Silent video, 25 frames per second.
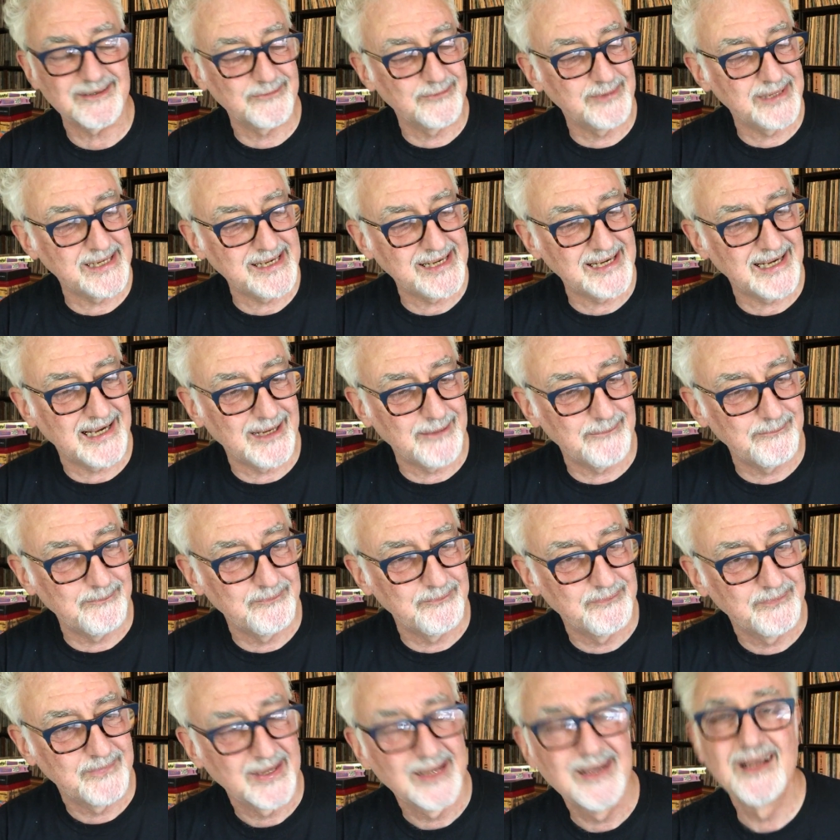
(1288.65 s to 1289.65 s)
We
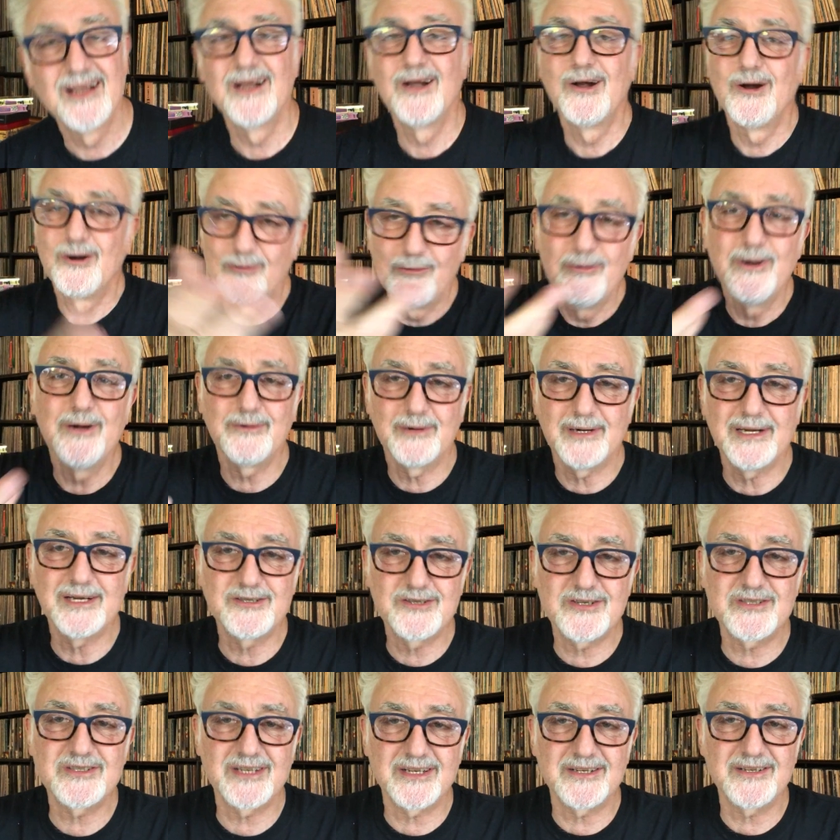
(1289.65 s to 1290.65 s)
were
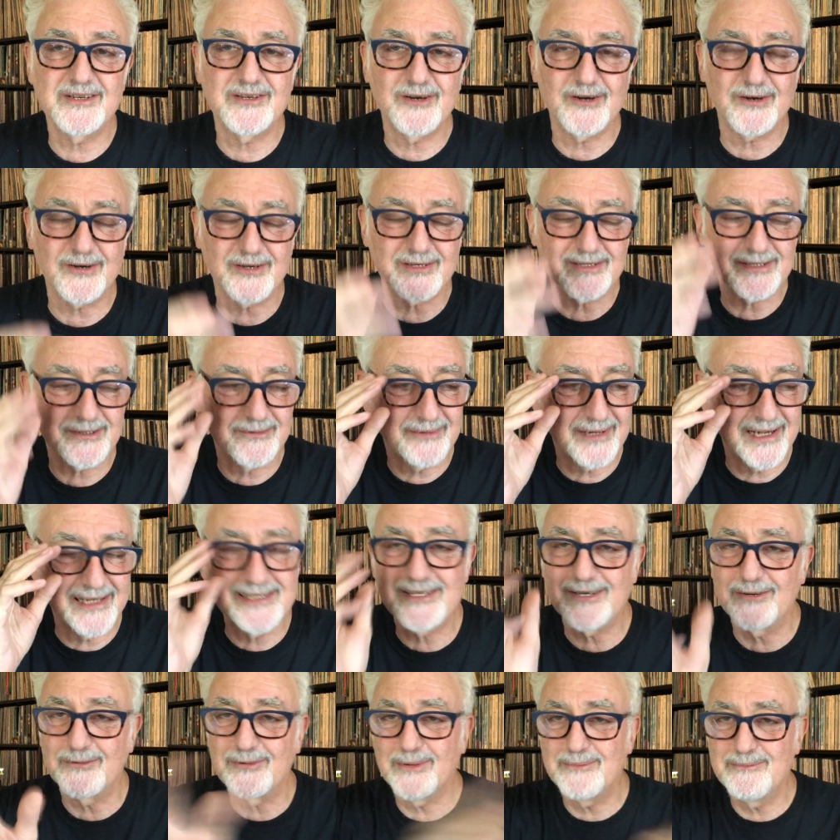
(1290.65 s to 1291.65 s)
interested in girls, and
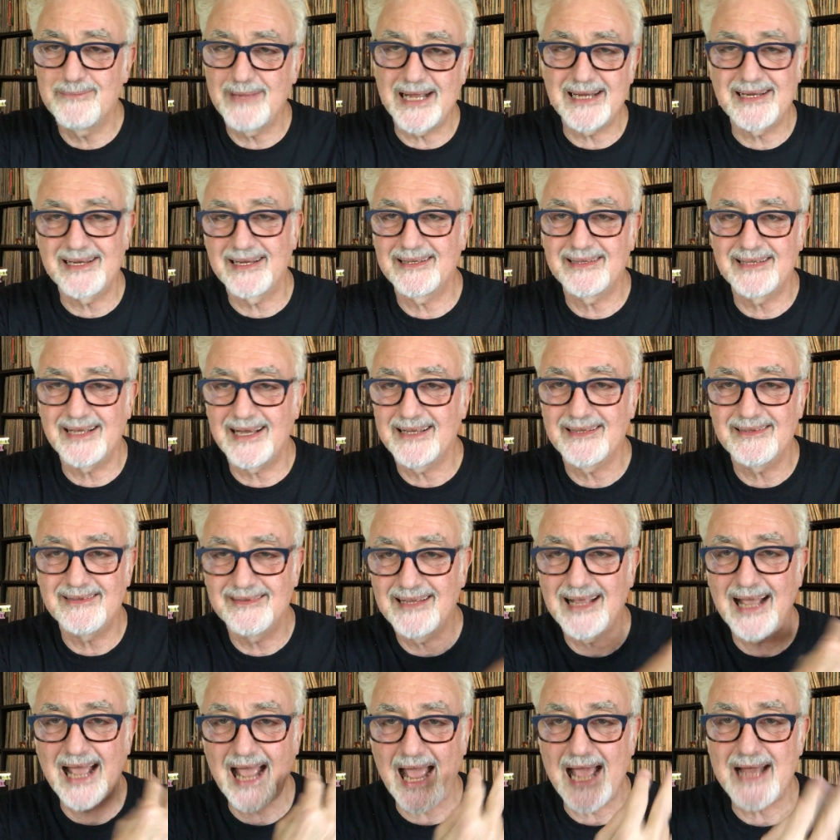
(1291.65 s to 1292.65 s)
so we're making that
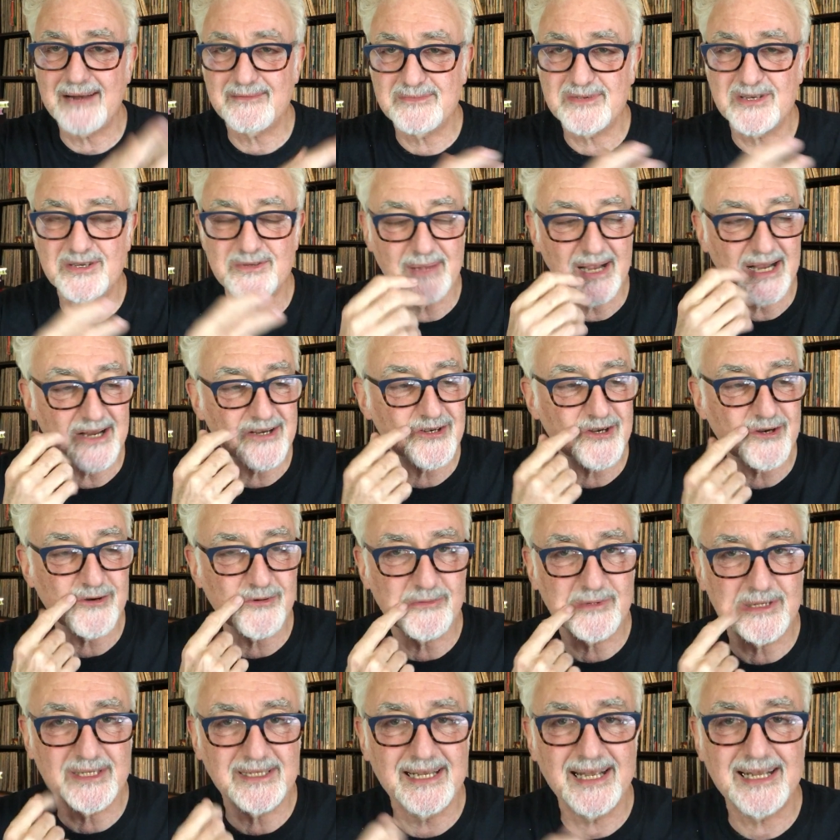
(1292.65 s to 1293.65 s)
Atom Smasher, and
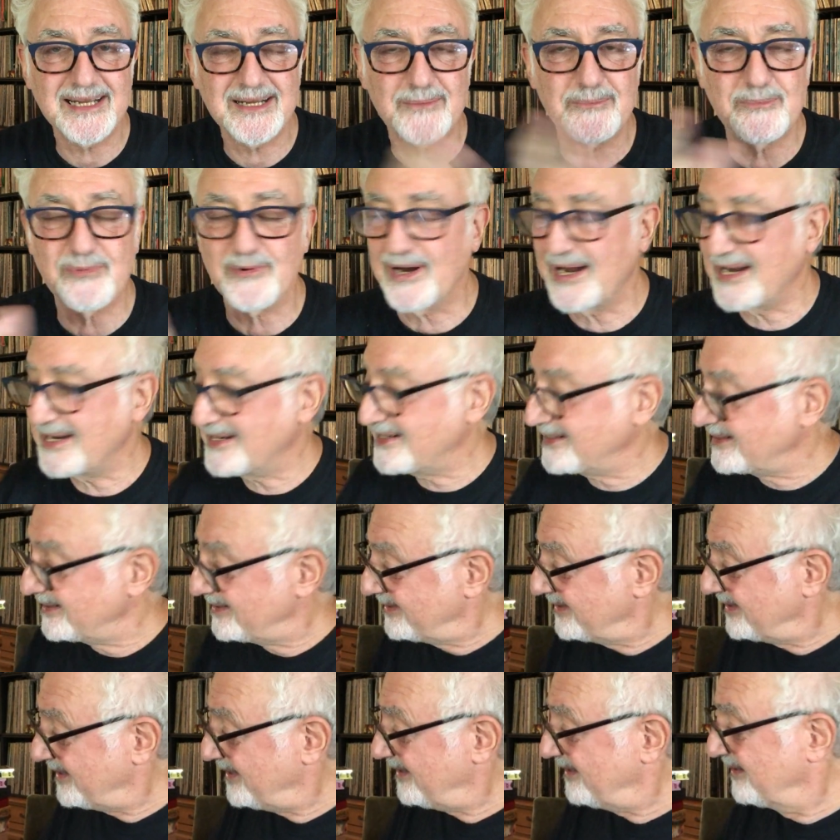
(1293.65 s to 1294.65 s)
we take a break,
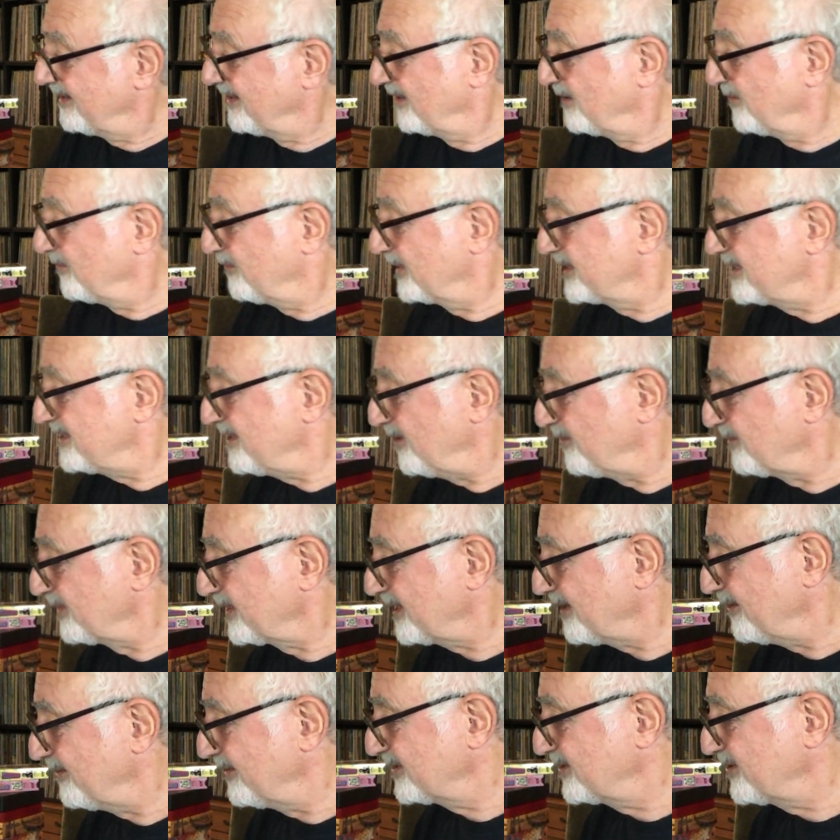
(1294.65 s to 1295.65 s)
and we know we're
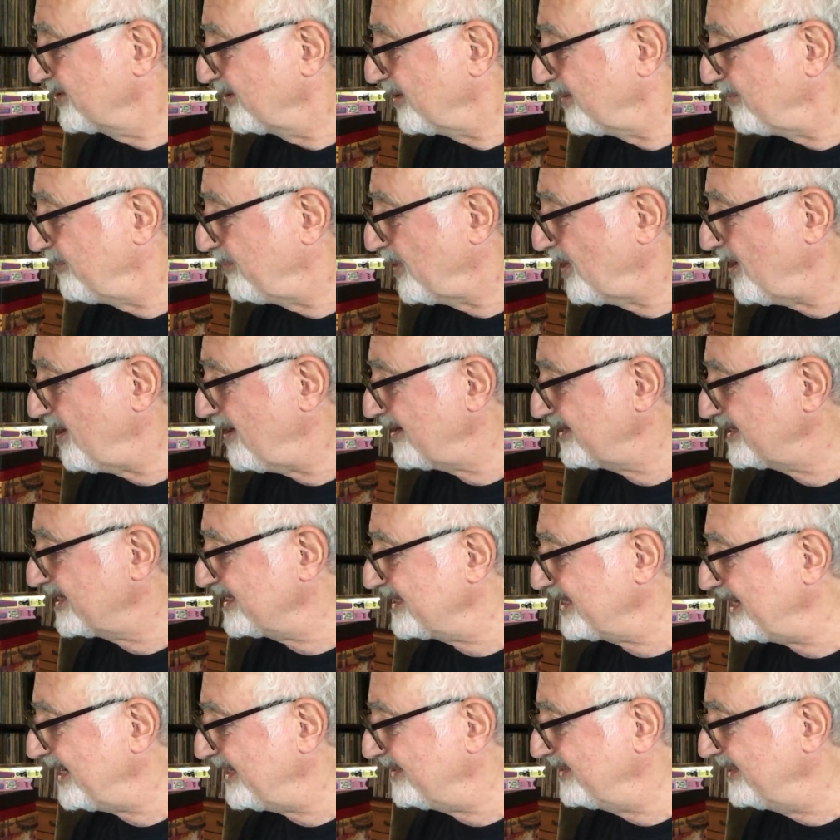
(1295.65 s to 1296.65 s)
going to a party
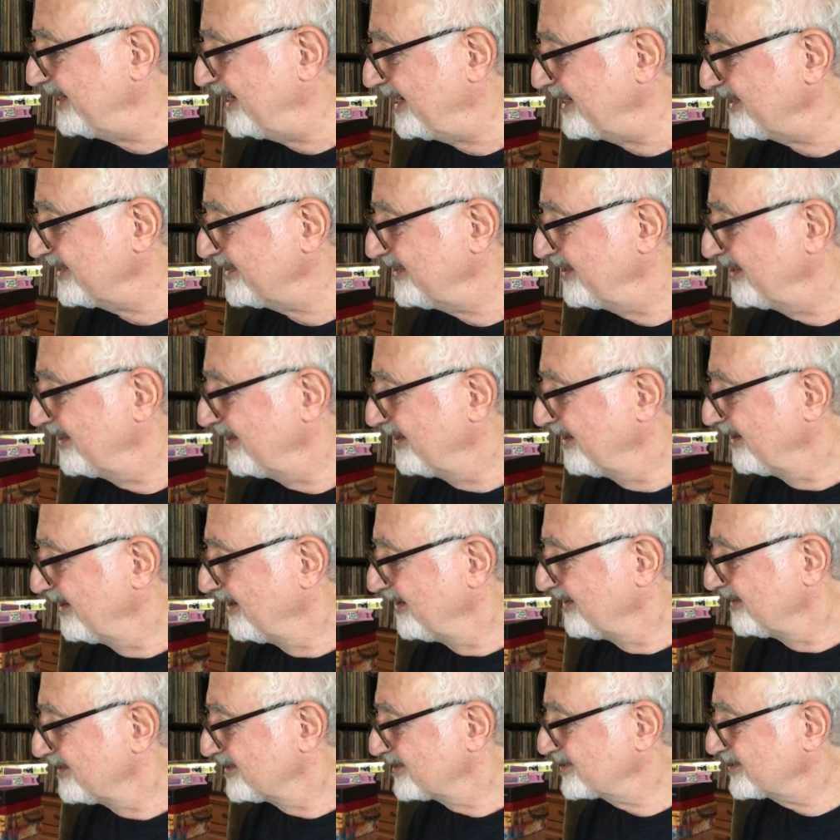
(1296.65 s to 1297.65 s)
that night.
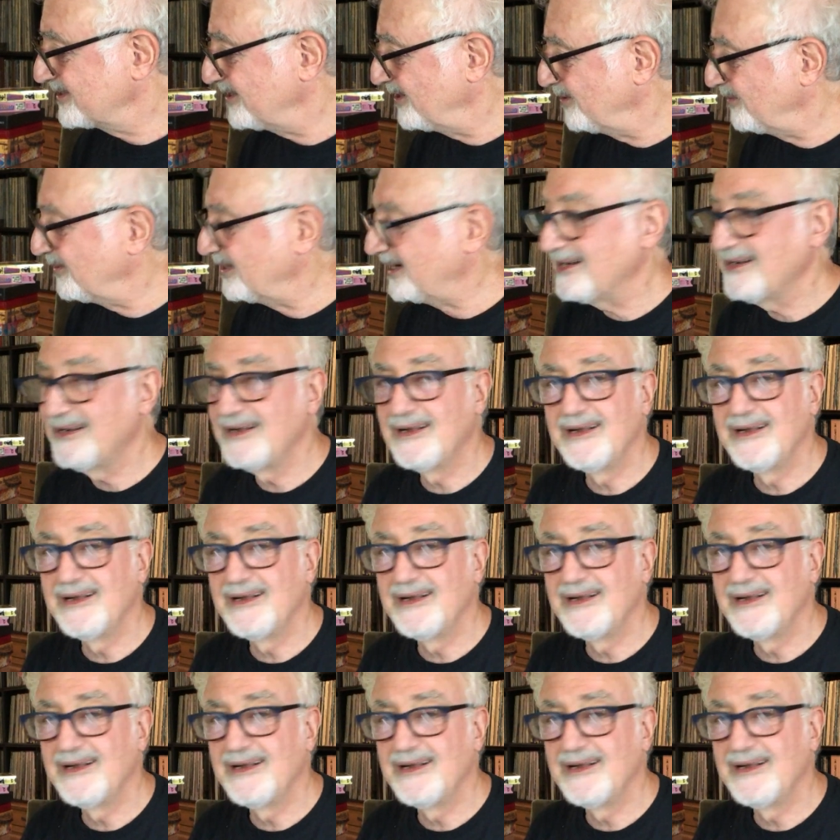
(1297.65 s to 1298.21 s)
So